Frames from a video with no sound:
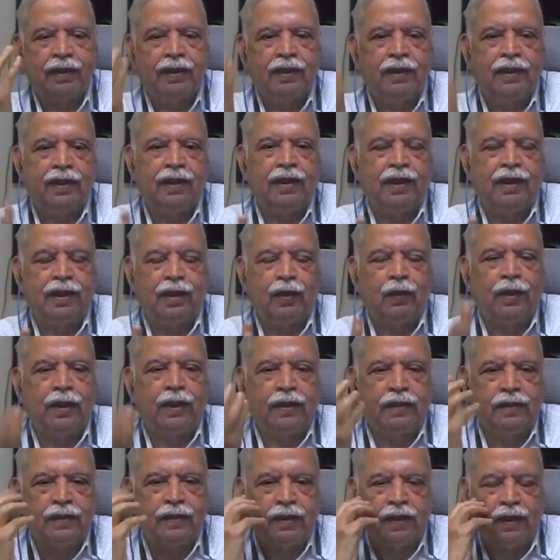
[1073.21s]
he
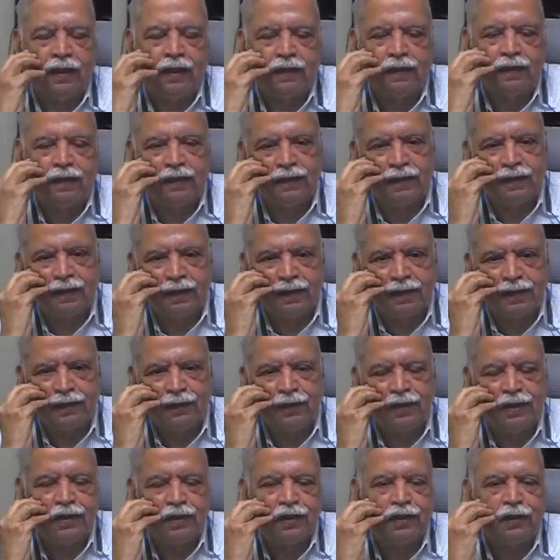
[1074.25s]
requires an assistance
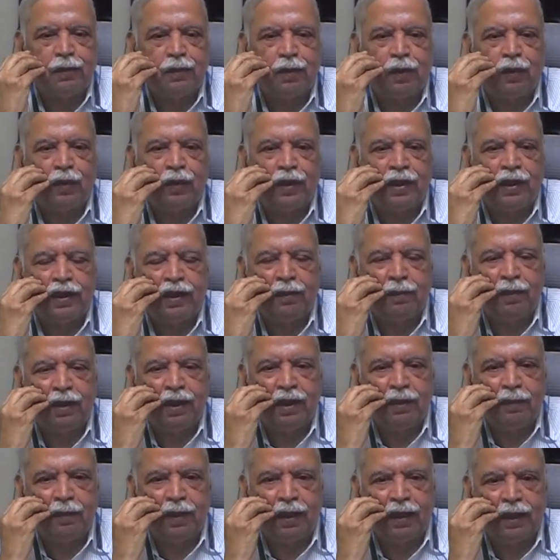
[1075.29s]
which is provided
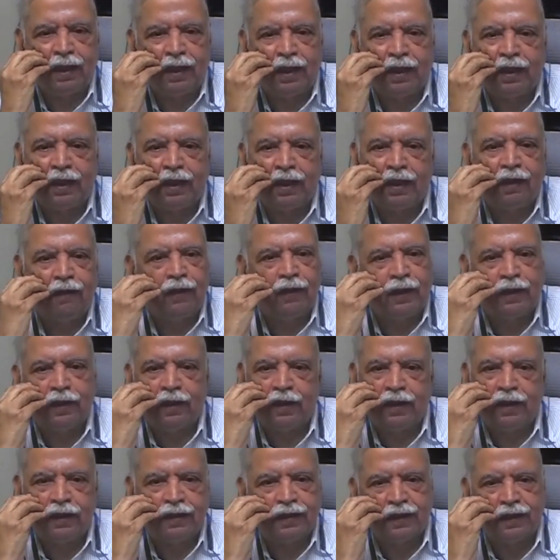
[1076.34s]
by mechanical
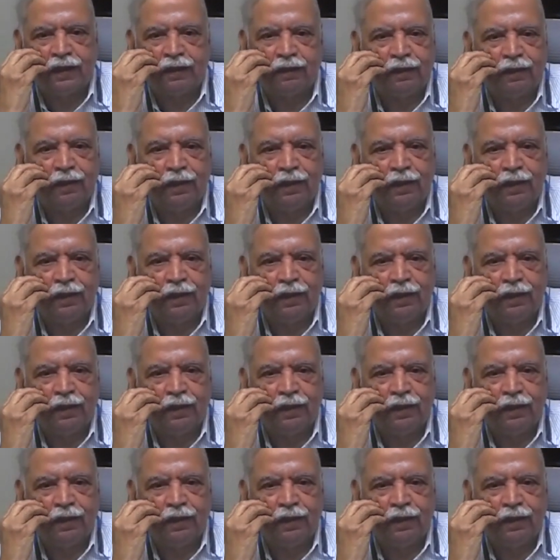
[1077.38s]
ventilation.